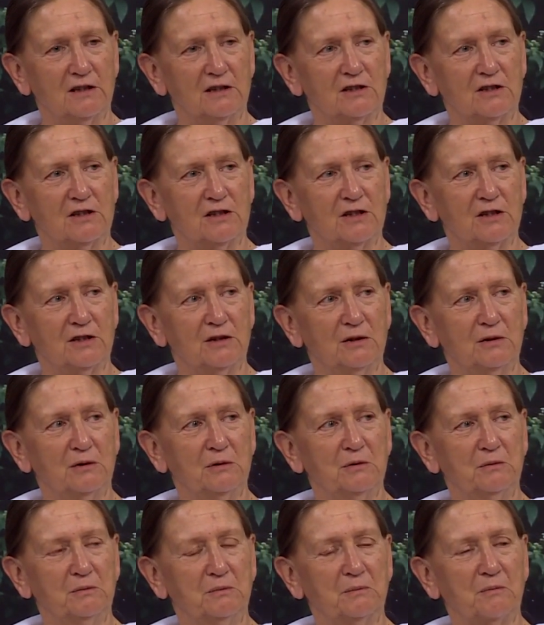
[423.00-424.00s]

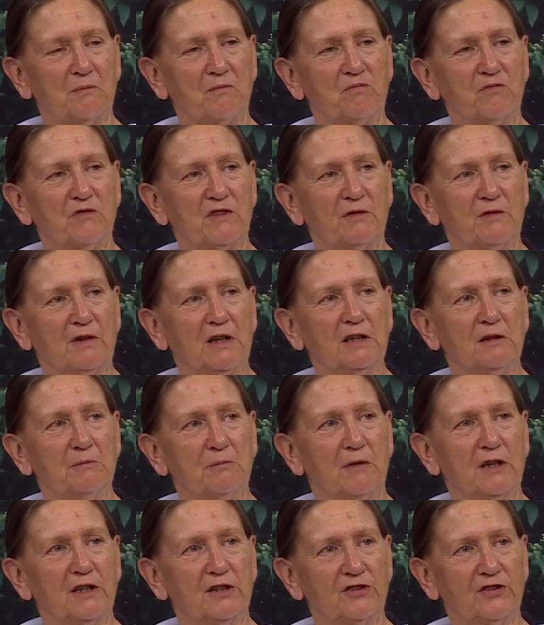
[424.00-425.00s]
to develop
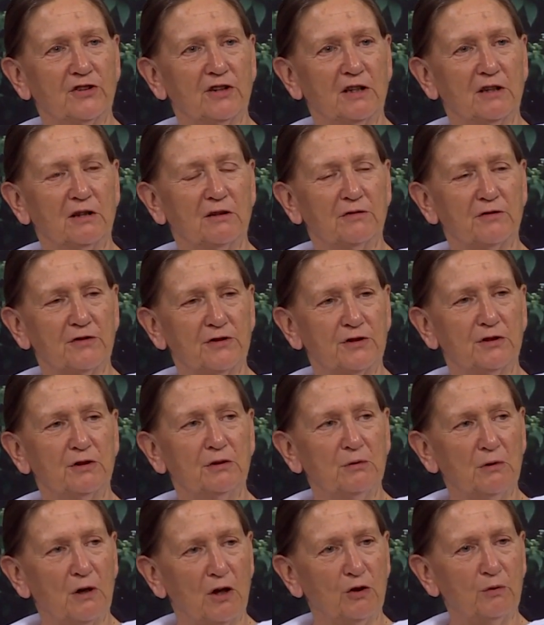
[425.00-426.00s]
myself
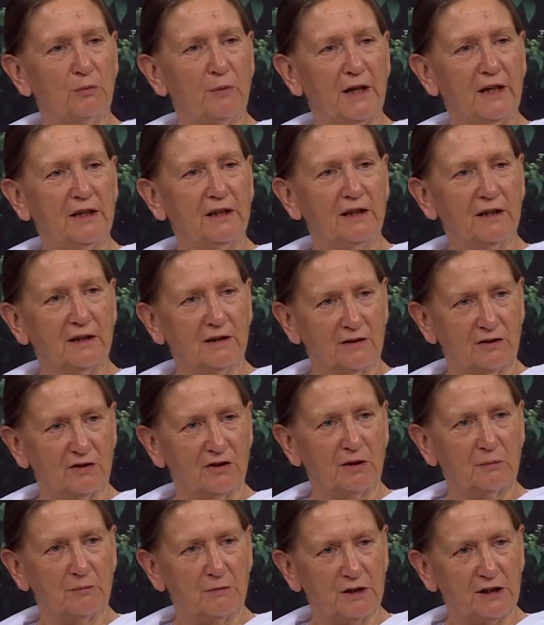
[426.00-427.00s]
through obeying
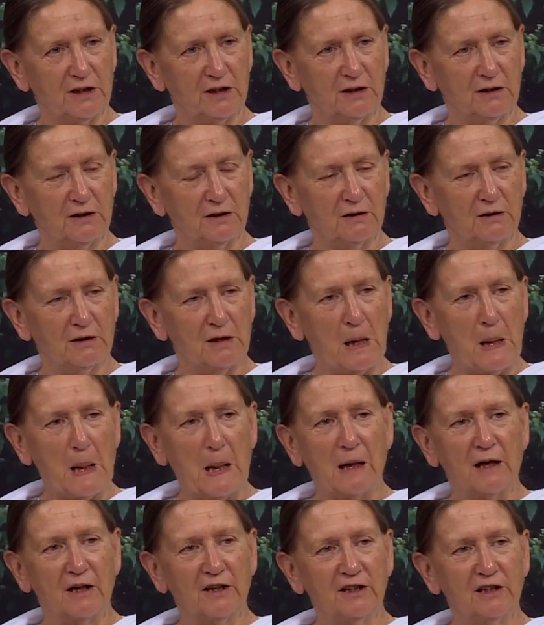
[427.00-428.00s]
somebody?
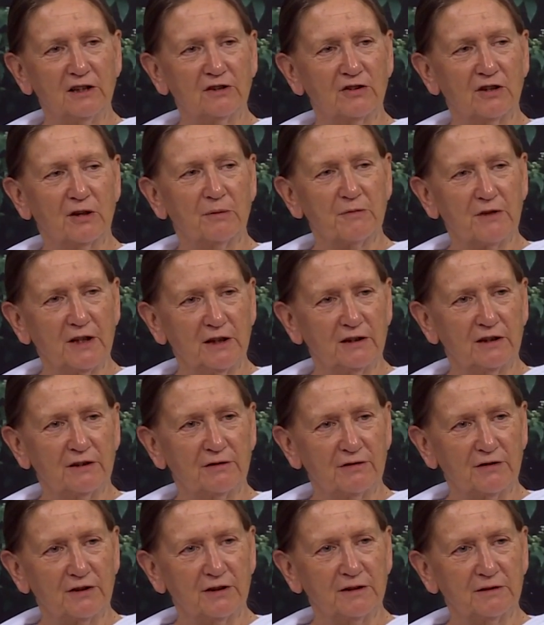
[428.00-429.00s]
I need something
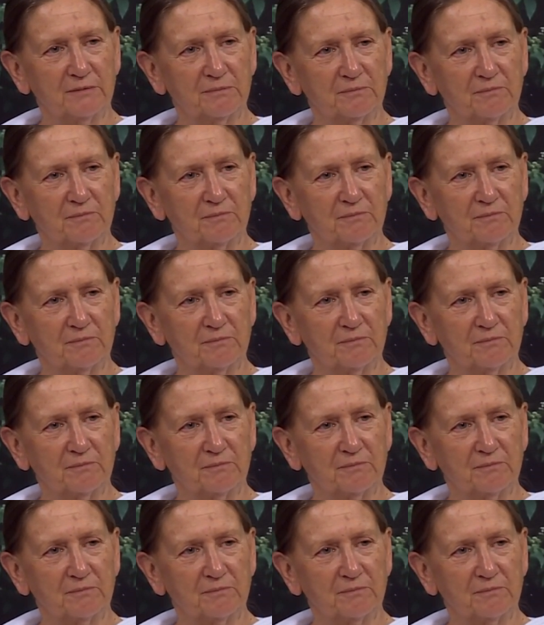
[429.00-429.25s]
different.